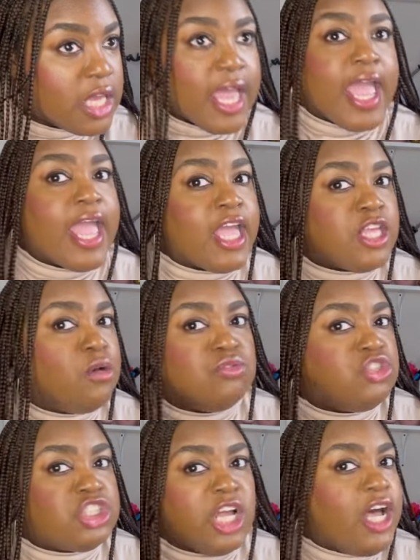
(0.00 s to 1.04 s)
And you
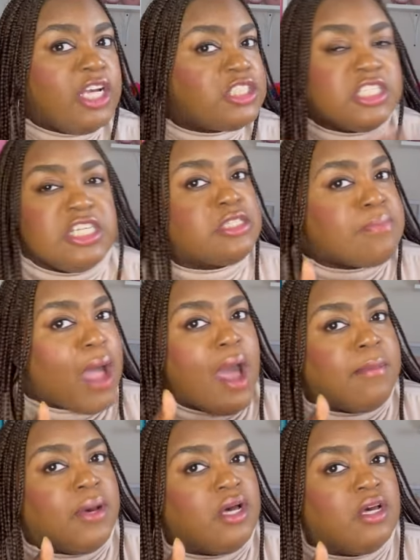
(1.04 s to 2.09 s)
judged his
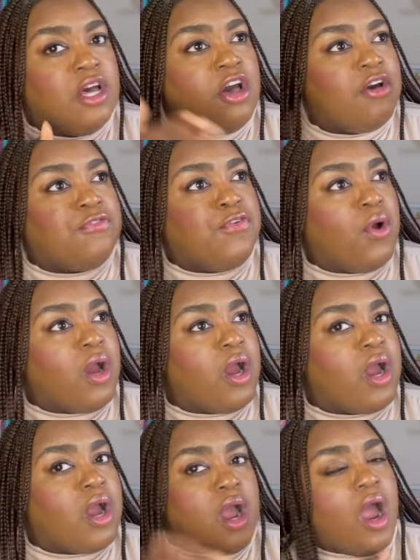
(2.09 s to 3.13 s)
mama
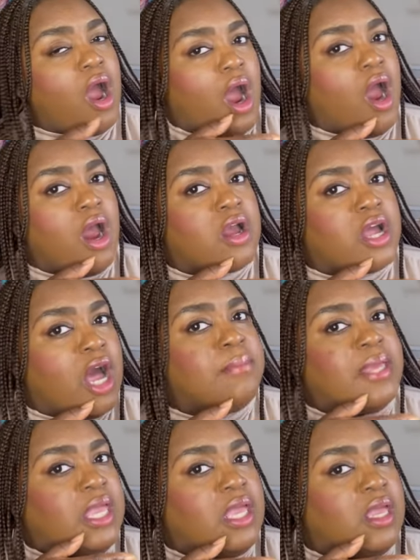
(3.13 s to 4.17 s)
for her
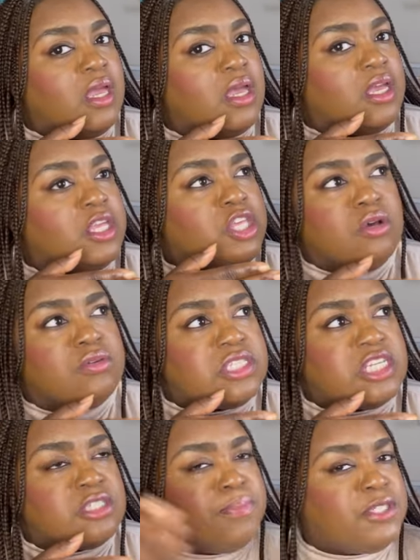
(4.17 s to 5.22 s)
gummy
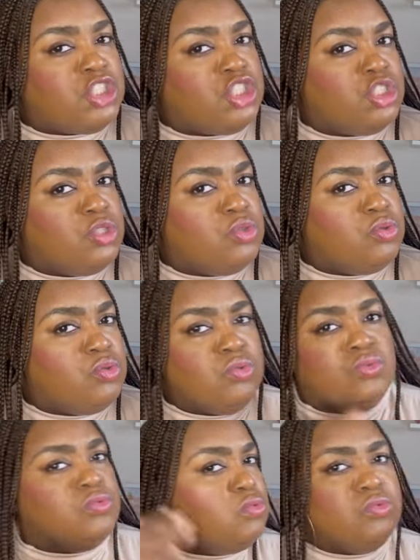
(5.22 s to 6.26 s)
usage, but
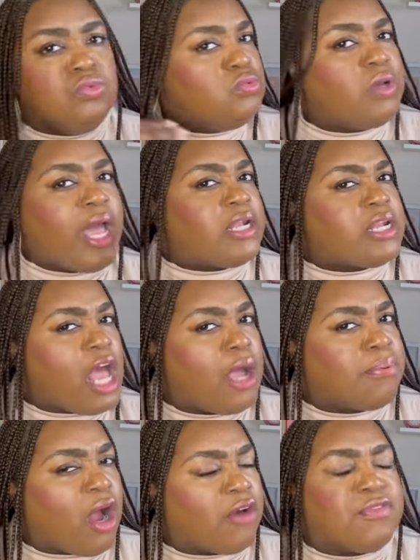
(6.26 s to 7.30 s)
you got a
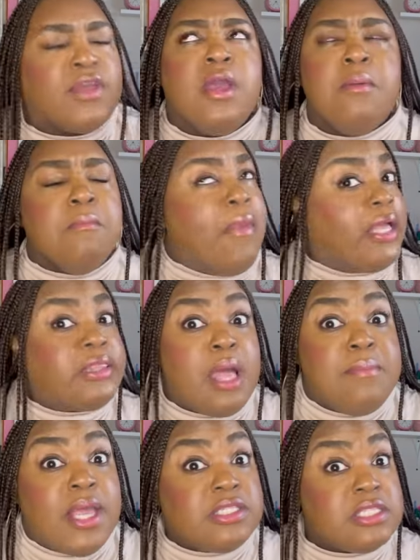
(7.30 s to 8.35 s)
nonprofit. Make that
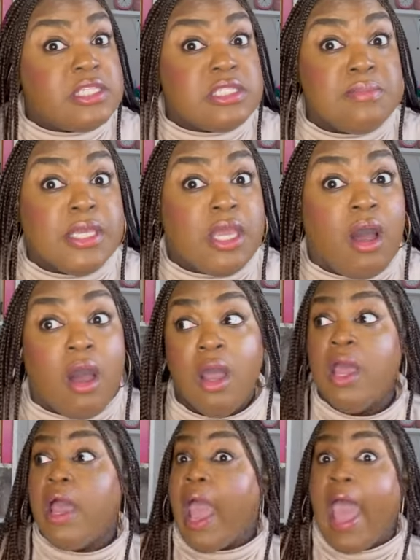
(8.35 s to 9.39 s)
make sense to me, y'all.
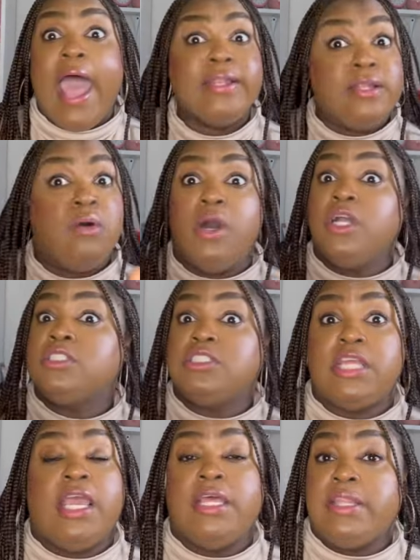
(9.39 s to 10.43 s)
I don't
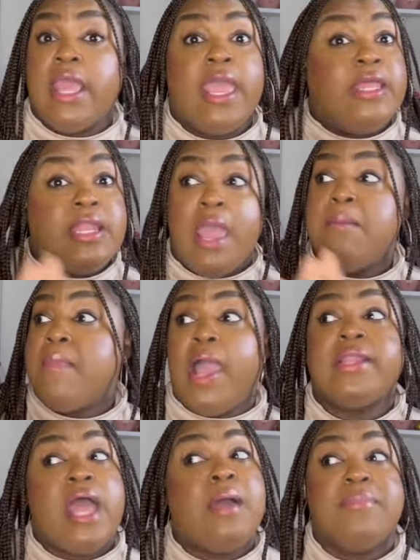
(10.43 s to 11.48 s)
understand that, and that
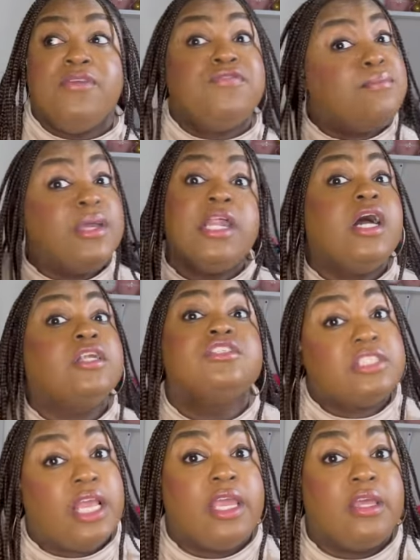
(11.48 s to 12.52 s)
might not be for me to
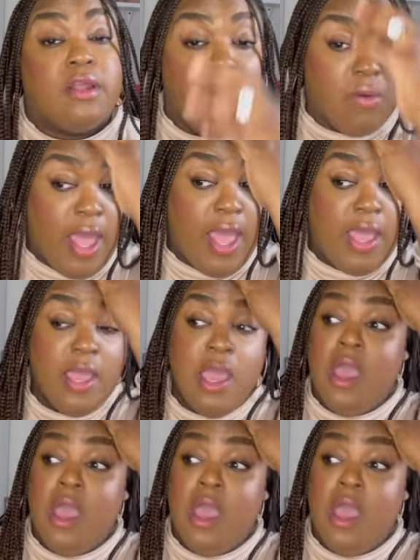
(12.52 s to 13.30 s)
understand, okay?